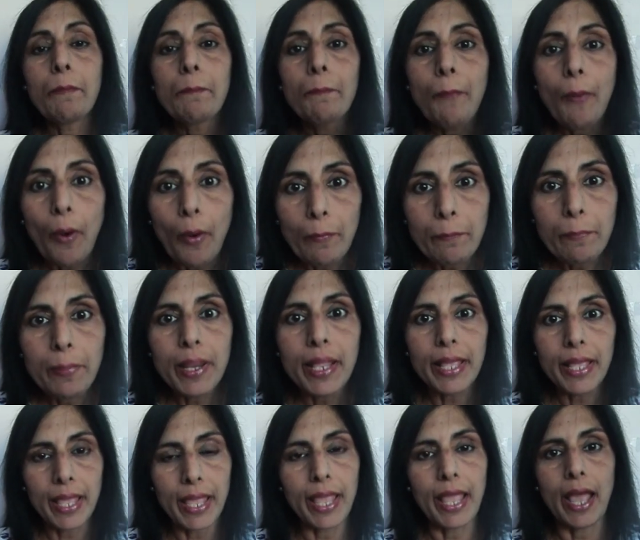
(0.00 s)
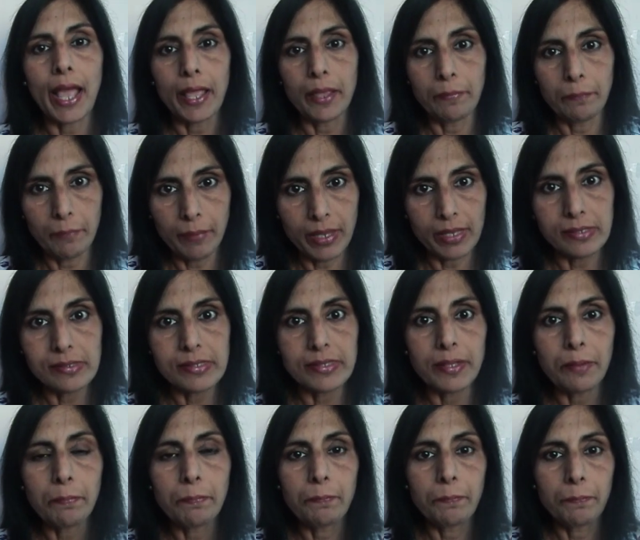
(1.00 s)
Public AI means
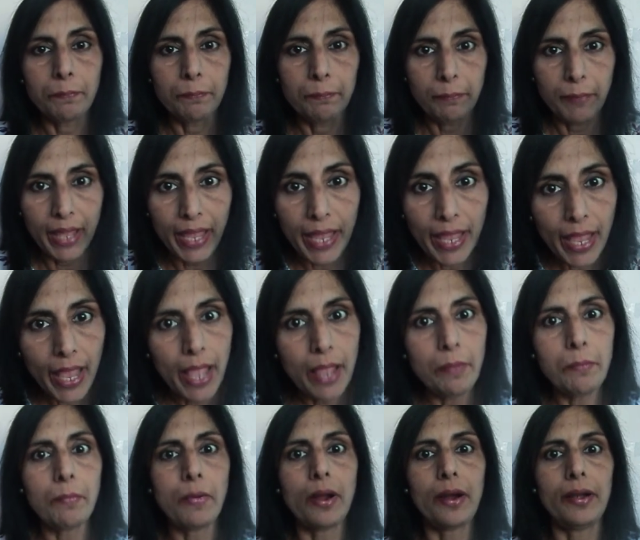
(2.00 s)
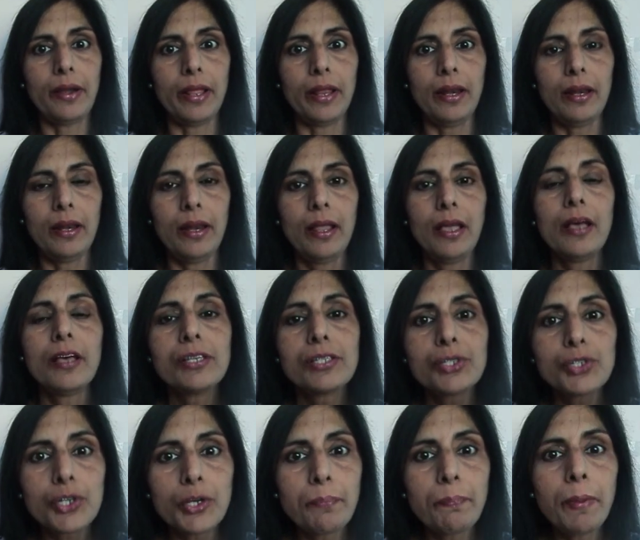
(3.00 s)
the AI model
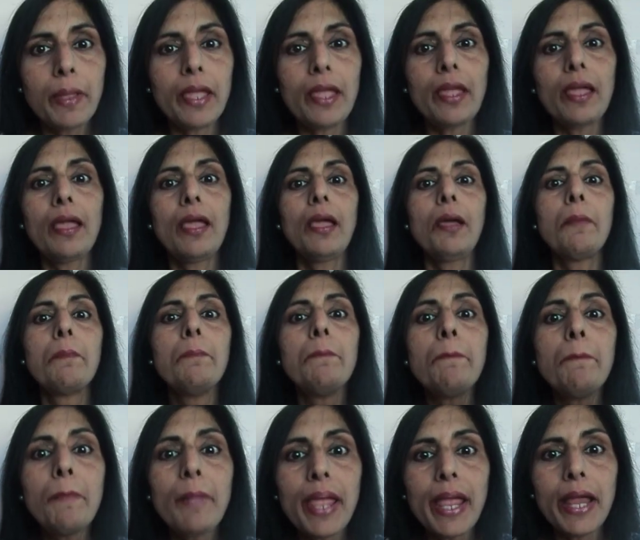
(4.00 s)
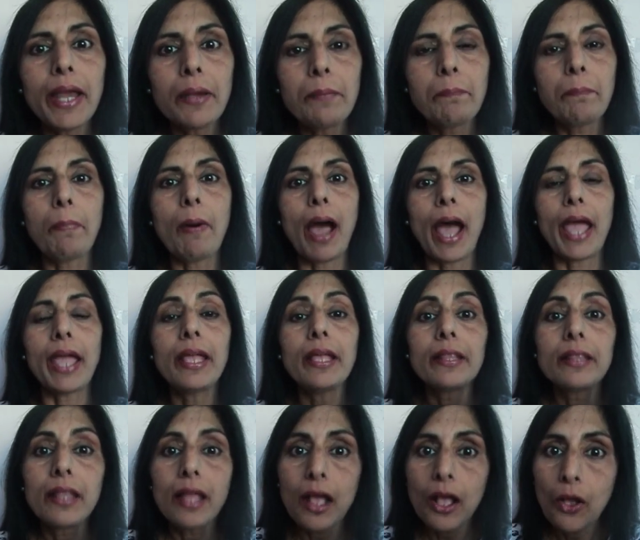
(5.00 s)
should be made by
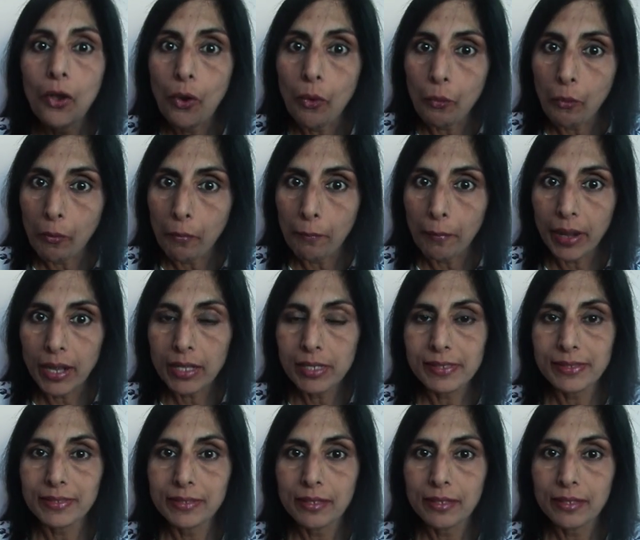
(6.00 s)
the governments,